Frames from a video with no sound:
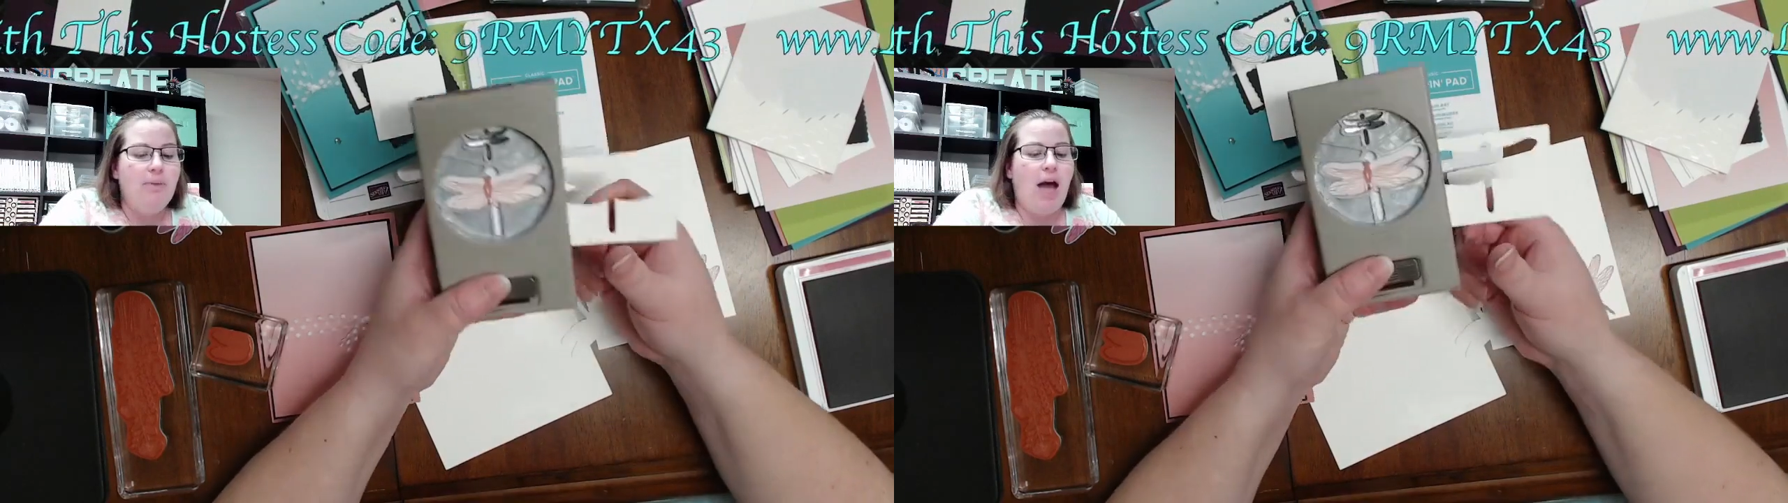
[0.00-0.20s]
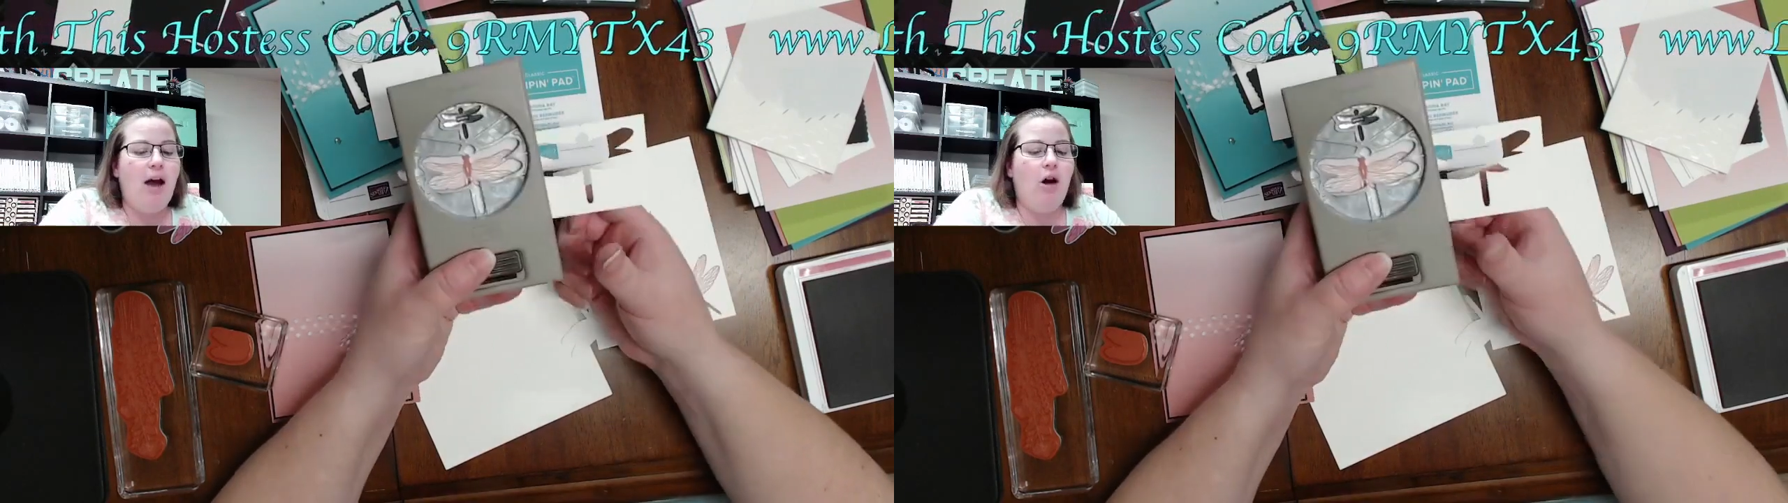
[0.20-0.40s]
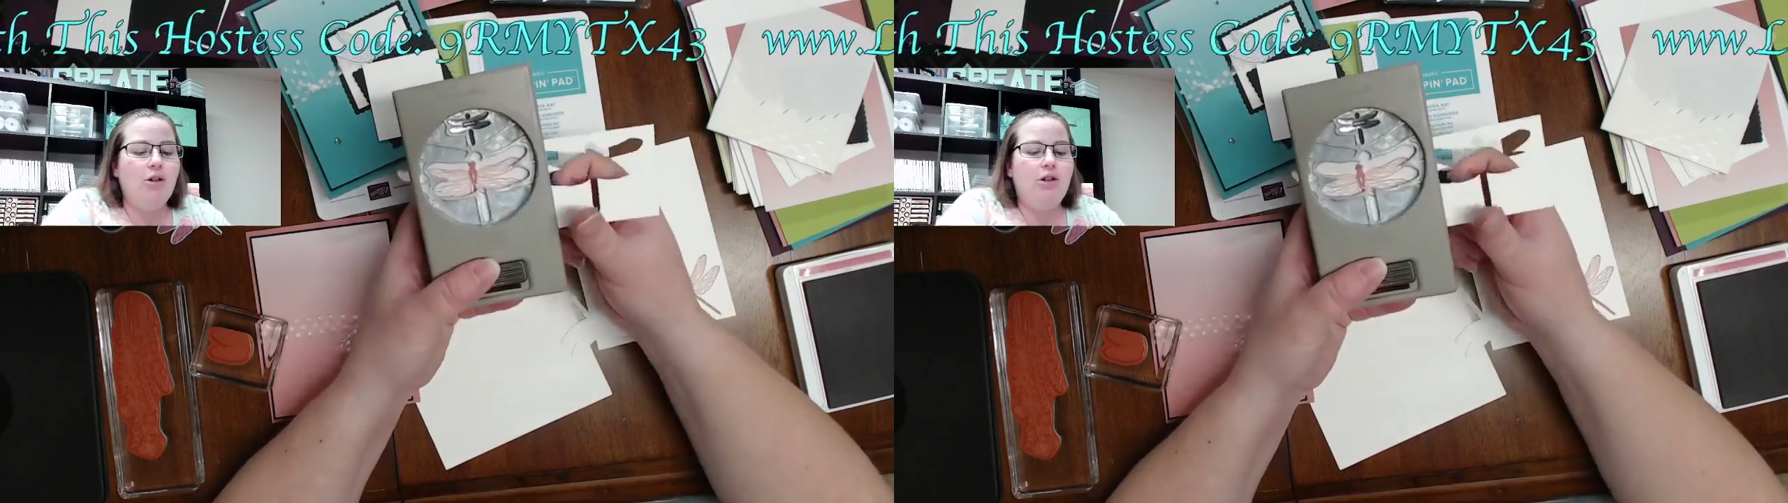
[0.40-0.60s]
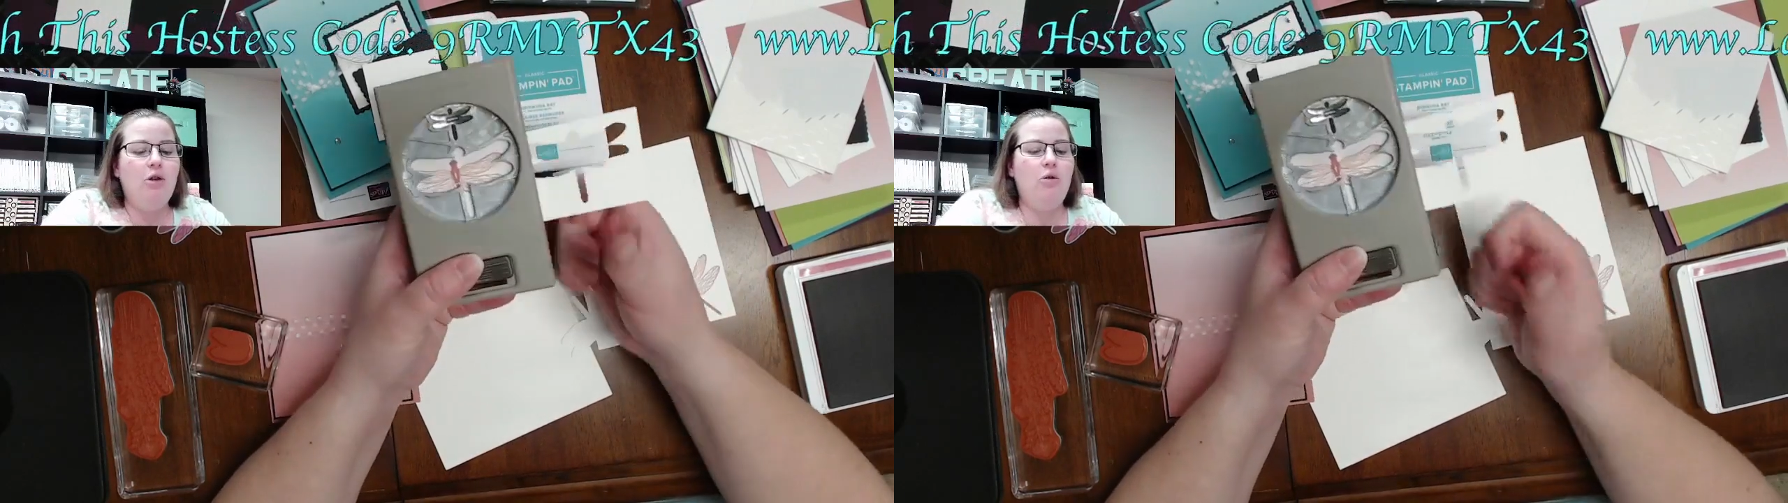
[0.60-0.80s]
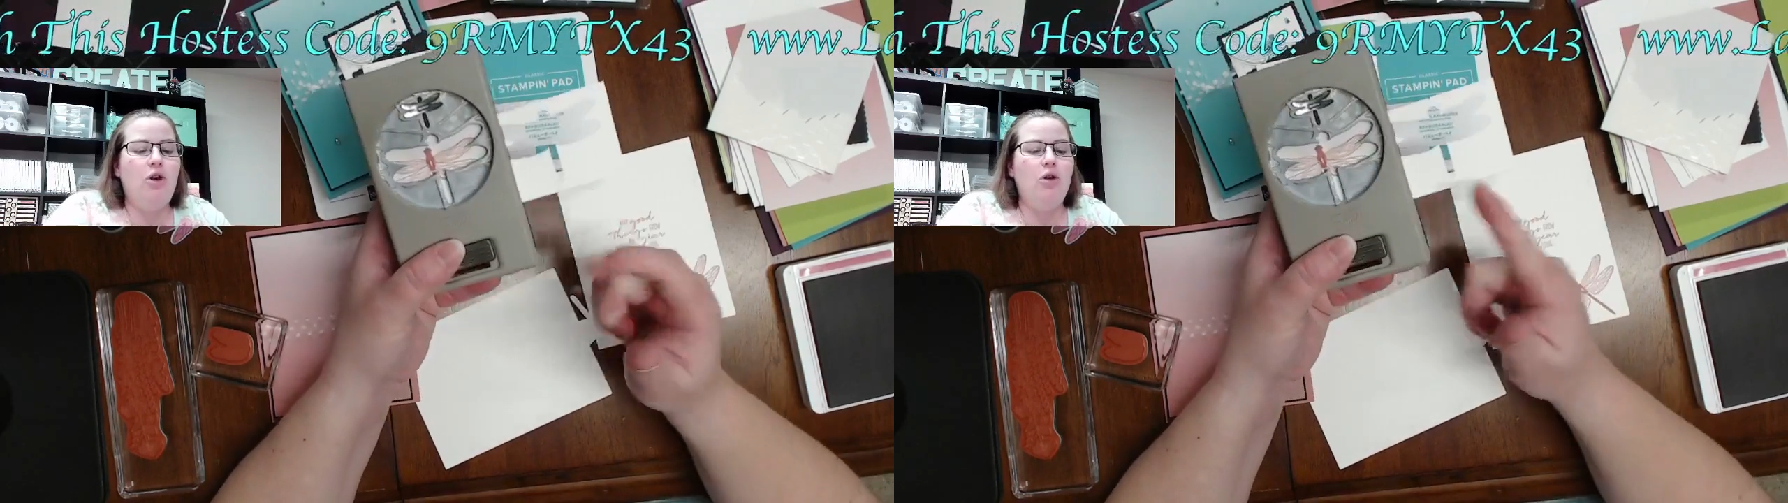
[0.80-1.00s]
I also
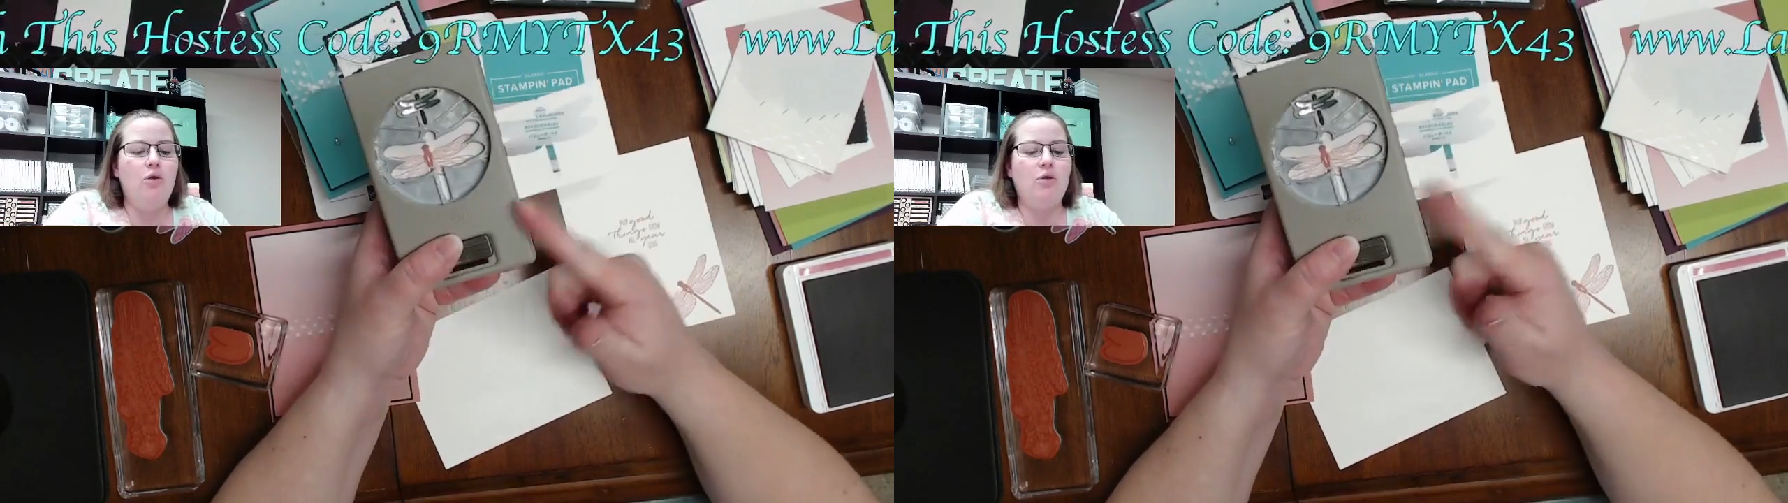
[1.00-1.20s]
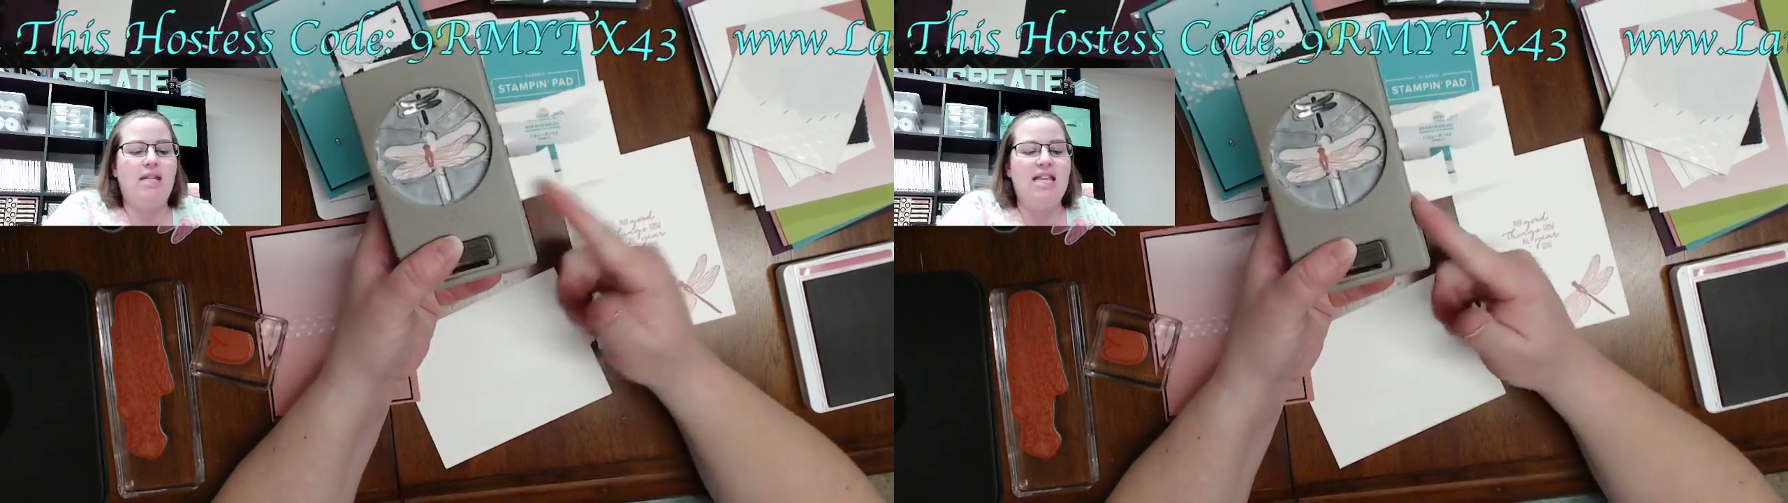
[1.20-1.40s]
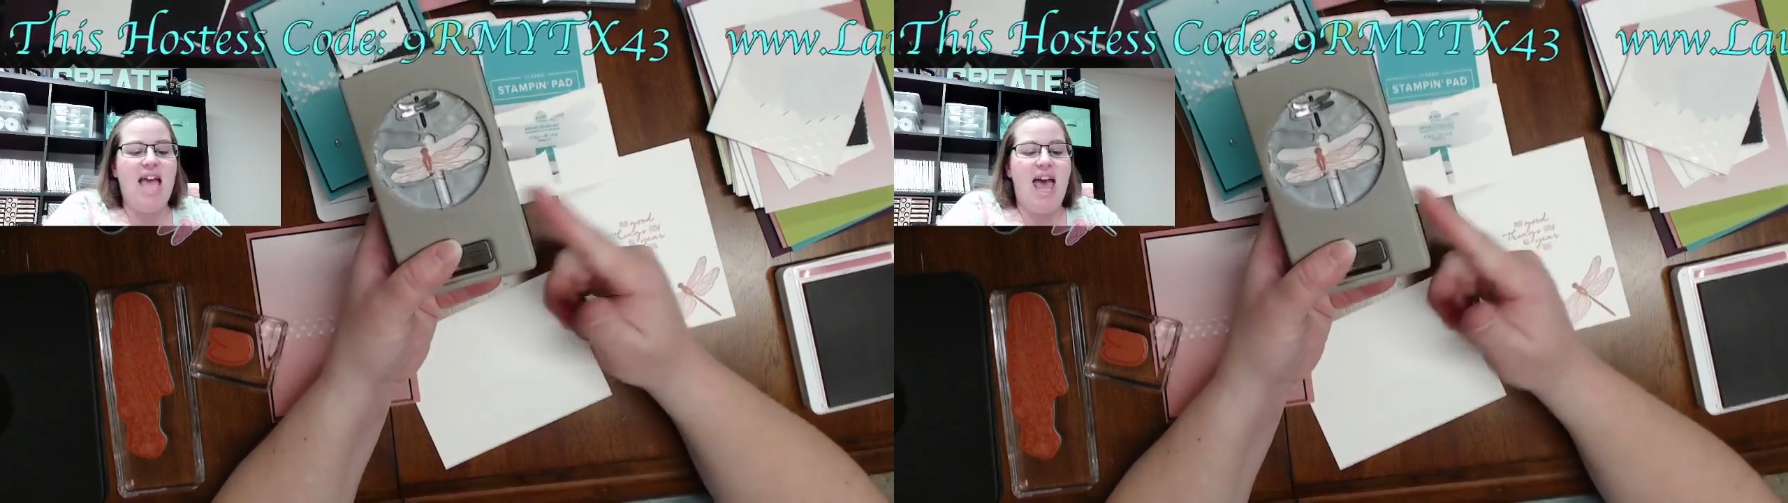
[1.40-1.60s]
use the